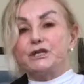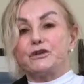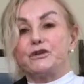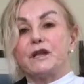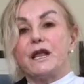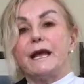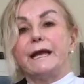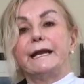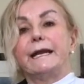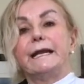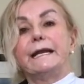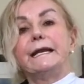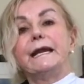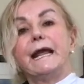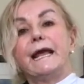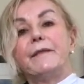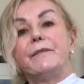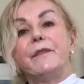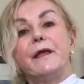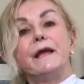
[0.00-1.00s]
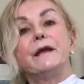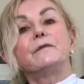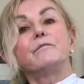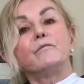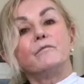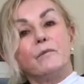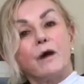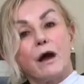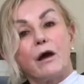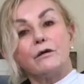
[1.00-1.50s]
your lighting, and
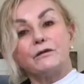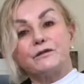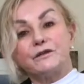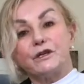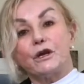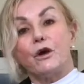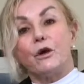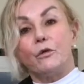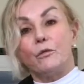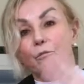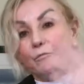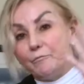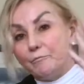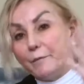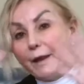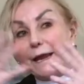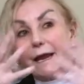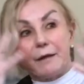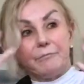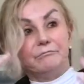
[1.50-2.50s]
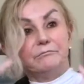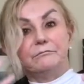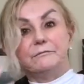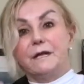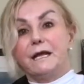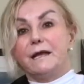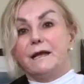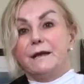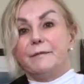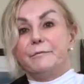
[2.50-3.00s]
then also makeup.
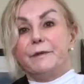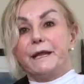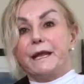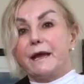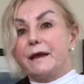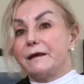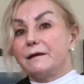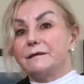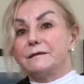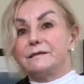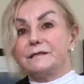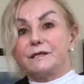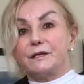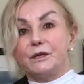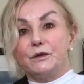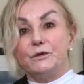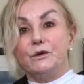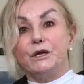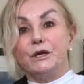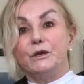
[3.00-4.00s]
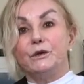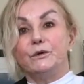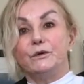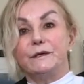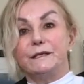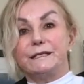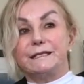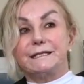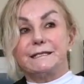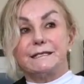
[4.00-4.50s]
Because who knew,
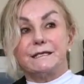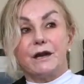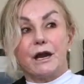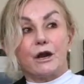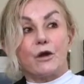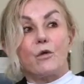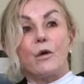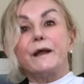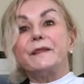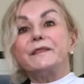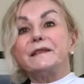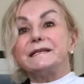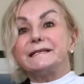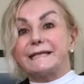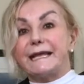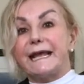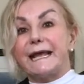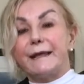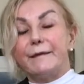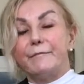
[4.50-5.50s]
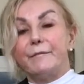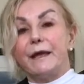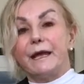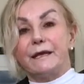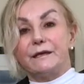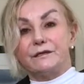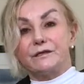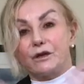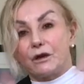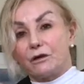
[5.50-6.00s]
it's not quite the same
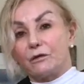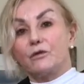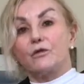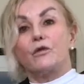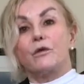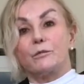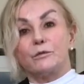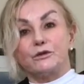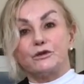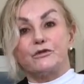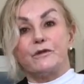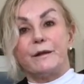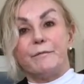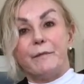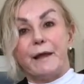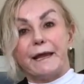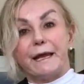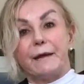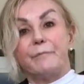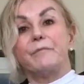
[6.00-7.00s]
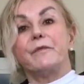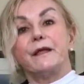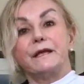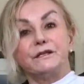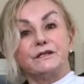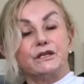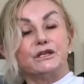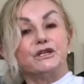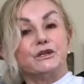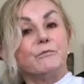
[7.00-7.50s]
as our normal street makeup,
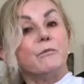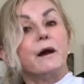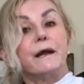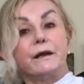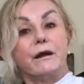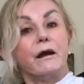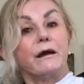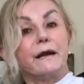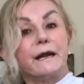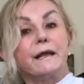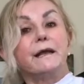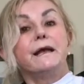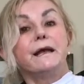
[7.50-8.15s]
things that you might not